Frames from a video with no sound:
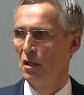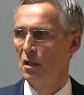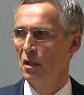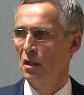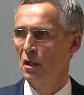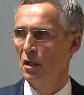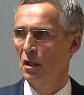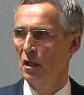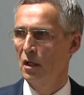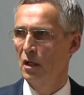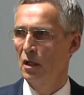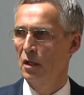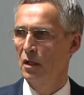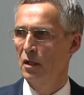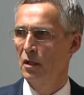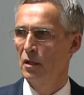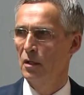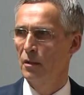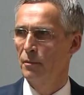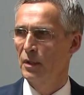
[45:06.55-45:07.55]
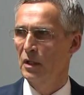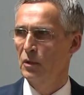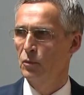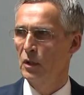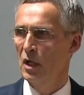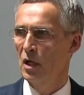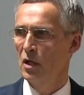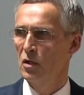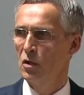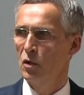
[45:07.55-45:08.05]
But
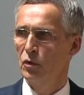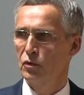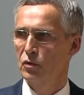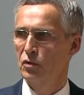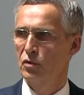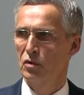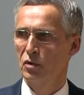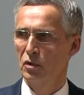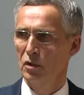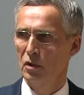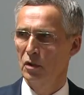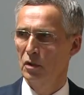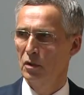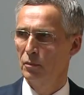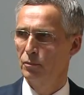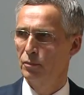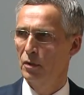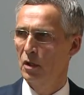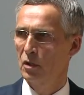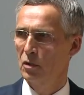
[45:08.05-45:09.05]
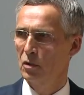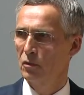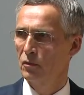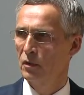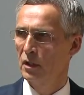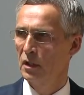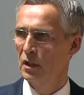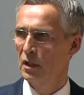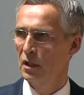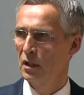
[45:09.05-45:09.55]
we are not part of
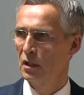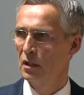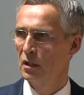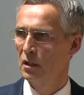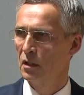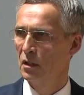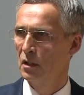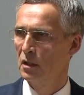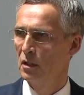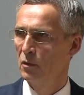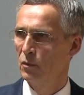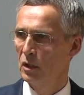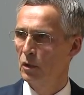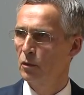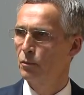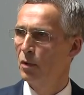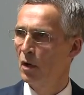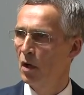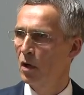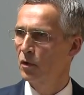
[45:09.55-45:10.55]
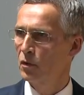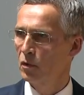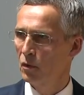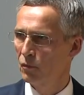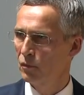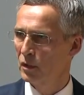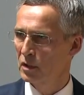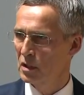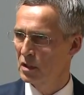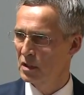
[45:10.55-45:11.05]
any, we're not part
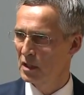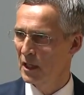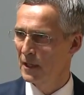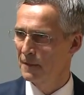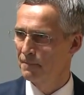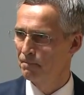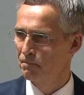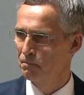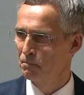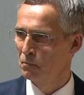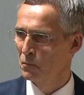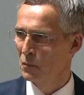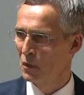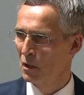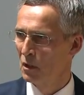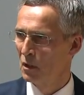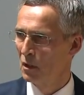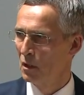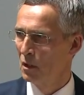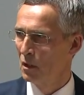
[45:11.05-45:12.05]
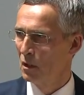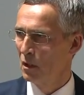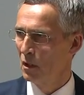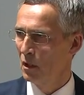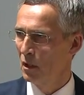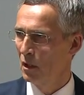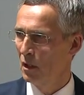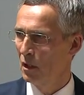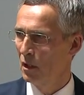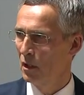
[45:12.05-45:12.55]
of, as I say,
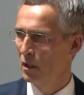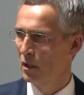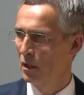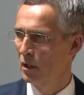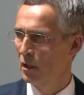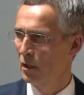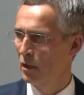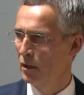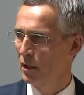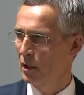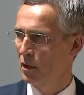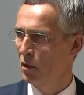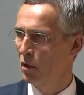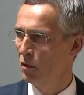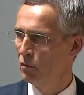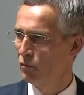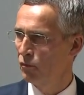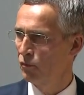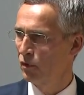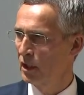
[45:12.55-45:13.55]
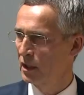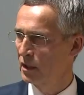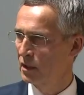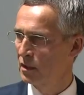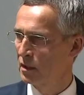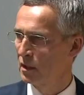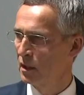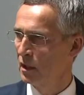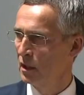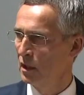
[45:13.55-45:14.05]
the
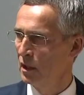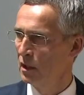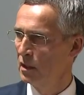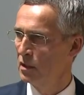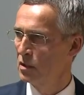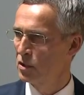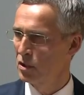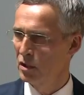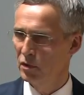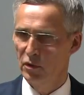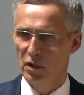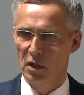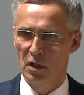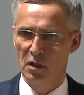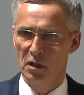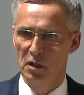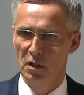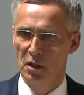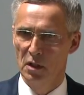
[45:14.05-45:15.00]
conflict in Syria,